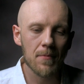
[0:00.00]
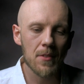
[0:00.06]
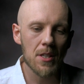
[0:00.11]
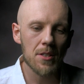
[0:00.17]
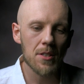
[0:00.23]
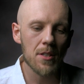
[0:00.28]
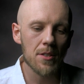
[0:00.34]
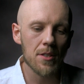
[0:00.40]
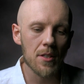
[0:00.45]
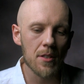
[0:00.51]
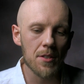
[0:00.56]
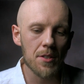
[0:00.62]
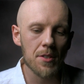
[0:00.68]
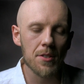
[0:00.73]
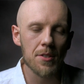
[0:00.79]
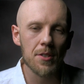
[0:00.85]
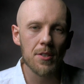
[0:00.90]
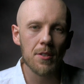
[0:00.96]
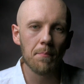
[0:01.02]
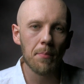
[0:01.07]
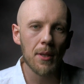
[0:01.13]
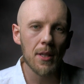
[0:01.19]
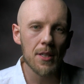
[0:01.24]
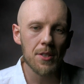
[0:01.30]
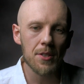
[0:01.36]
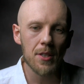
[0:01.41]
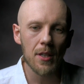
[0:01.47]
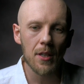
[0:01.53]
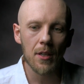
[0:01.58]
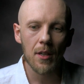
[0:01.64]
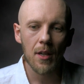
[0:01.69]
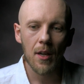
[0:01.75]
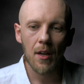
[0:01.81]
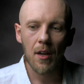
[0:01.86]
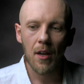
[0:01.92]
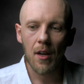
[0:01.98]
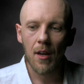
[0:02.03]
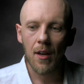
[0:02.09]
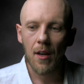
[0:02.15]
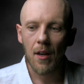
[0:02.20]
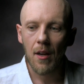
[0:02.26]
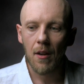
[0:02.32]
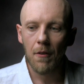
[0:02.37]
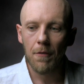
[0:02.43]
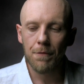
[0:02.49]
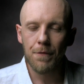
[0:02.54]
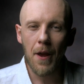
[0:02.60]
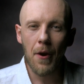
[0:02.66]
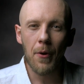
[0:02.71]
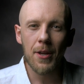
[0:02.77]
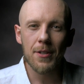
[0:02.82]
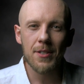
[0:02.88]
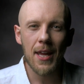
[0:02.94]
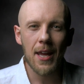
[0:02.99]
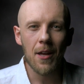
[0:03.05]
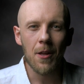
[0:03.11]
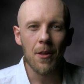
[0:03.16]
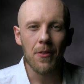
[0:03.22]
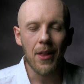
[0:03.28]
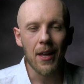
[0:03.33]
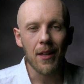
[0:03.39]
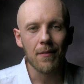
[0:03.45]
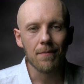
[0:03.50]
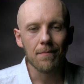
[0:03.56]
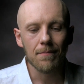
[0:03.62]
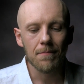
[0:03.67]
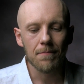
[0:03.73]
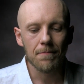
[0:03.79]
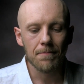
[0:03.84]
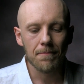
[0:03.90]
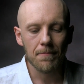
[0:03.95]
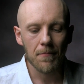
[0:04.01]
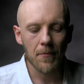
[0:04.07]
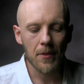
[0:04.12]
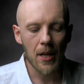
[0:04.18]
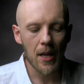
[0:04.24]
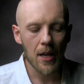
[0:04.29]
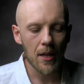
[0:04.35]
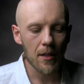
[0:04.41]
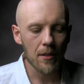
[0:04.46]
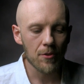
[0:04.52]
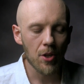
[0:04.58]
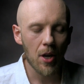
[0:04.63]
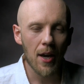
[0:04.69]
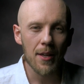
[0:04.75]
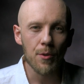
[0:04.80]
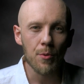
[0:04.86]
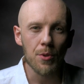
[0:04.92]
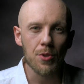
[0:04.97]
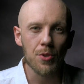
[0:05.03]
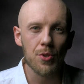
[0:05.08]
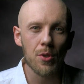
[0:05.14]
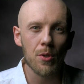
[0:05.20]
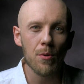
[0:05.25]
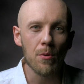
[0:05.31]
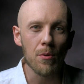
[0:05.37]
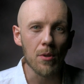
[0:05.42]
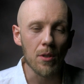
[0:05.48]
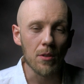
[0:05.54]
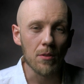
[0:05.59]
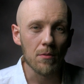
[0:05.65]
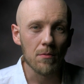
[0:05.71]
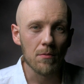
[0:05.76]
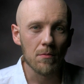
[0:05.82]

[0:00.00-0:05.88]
This is a simplistic fairy tale that they taught you in school.